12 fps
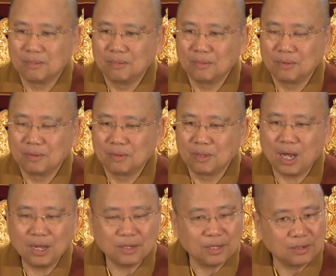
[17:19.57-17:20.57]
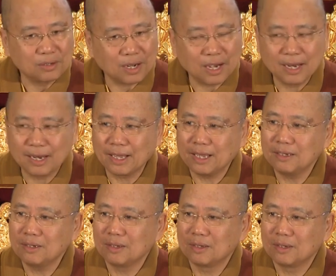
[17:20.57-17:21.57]
Not in
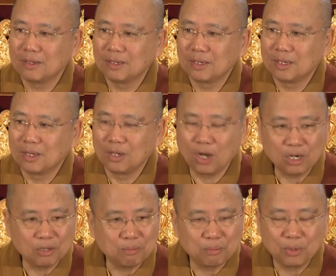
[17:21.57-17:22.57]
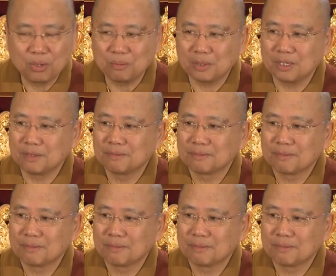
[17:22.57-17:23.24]
Thailand, not in Burma,